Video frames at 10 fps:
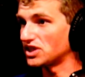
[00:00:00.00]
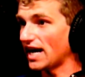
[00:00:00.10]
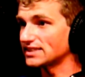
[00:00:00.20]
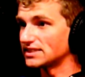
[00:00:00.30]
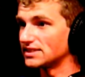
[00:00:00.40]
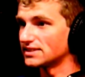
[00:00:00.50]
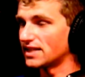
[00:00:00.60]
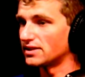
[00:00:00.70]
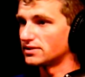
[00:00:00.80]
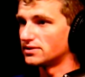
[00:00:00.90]
Jackson does
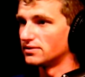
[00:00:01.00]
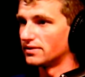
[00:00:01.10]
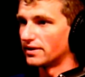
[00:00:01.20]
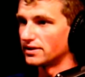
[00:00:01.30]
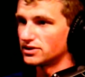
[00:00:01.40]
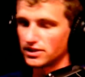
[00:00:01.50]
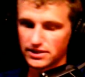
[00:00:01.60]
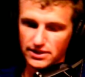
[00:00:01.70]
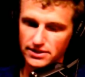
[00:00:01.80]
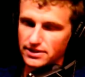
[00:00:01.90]
that dirty
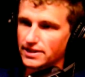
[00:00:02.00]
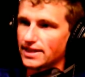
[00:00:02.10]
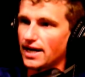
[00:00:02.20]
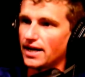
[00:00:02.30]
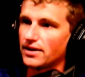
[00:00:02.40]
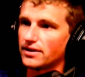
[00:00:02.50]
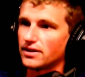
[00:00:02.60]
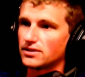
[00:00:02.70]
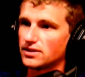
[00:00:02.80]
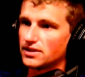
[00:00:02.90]
deed to the guy
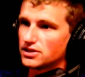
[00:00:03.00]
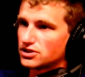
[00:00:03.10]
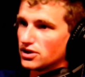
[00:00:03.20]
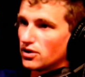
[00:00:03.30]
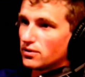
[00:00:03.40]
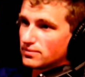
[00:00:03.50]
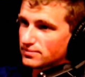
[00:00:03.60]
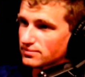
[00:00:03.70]
in the snow.